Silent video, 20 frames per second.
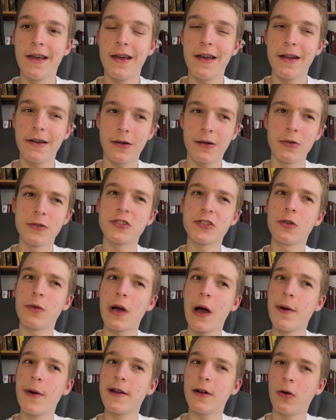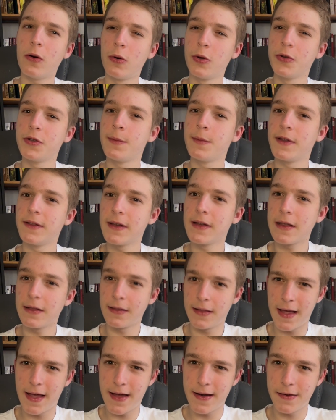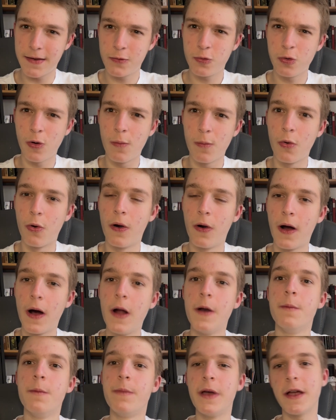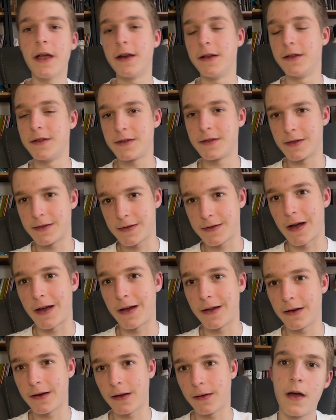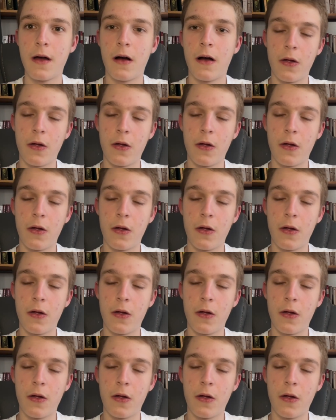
and also how it ultimately led to a more unbigoted society.